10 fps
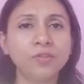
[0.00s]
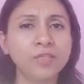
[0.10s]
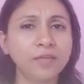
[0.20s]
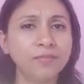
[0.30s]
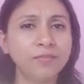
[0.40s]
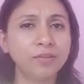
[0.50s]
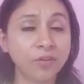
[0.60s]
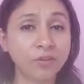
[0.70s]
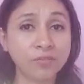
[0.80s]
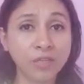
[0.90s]
save a lot
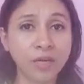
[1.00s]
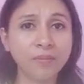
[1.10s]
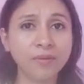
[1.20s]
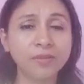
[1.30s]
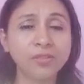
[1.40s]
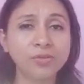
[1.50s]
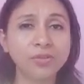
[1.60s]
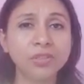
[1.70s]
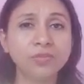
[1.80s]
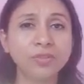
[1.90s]
of time, and the
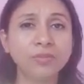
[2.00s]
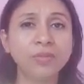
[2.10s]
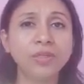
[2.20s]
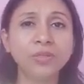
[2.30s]
students will be